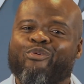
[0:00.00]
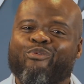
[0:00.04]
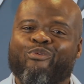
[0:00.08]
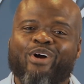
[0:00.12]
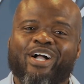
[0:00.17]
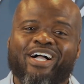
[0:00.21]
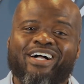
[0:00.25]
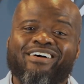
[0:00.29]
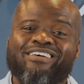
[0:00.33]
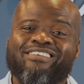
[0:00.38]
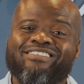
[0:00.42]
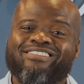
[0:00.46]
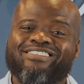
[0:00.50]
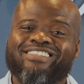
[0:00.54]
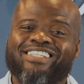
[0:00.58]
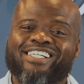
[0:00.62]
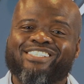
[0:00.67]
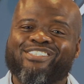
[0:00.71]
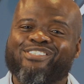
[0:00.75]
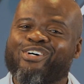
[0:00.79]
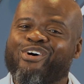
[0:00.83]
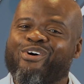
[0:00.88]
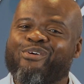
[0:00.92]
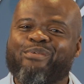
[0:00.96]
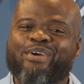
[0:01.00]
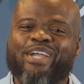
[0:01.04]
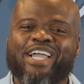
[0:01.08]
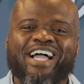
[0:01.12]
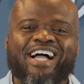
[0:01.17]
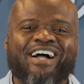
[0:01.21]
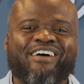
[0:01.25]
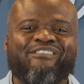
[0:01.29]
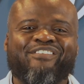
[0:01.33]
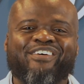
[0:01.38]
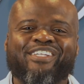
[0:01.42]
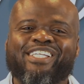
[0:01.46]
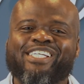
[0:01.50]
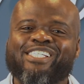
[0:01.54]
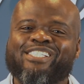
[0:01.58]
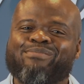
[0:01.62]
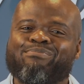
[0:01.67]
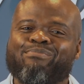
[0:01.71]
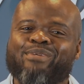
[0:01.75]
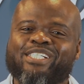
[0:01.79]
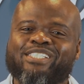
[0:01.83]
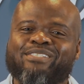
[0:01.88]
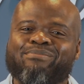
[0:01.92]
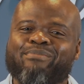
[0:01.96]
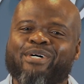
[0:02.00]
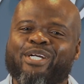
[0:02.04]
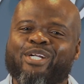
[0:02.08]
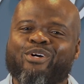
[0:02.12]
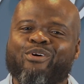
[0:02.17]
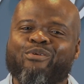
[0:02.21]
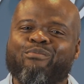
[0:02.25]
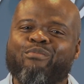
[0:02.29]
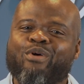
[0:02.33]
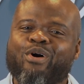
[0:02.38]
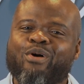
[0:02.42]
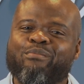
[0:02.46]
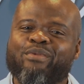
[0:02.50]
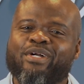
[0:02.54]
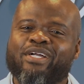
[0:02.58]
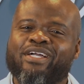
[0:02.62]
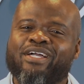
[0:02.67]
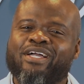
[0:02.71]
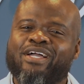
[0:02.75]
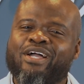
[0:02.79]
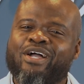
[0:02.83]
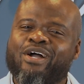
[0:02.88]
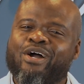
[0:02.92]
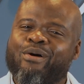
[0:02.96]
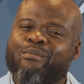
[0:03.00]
Well, that's all we have for this month's medical moment.